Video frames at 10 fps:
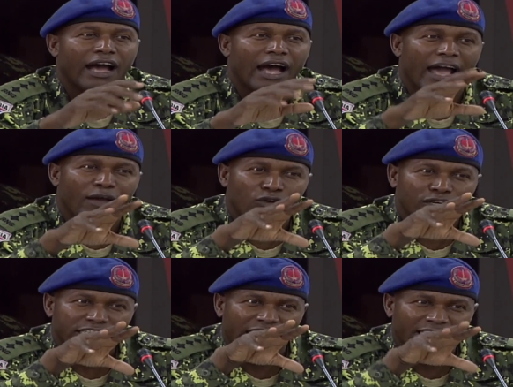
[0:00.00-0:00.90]
I
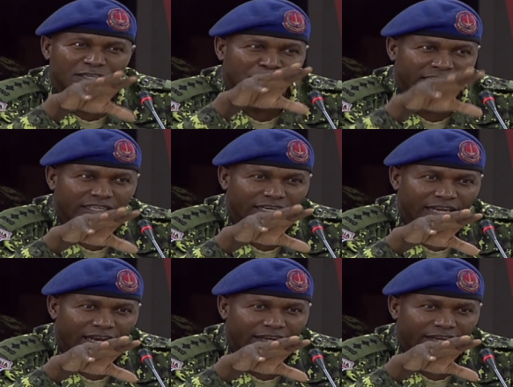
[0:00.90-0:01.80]
was expecting
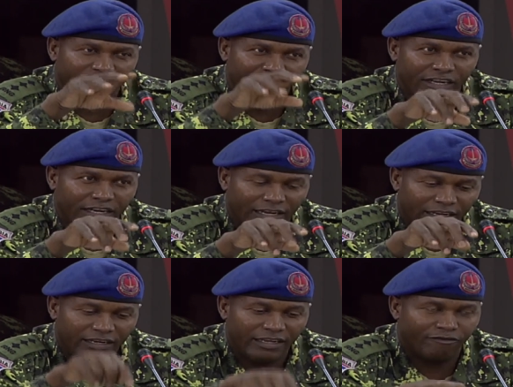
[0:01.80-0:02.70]
that
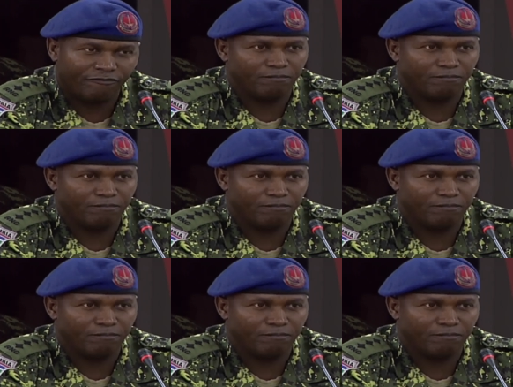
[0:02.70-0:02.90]
definitely the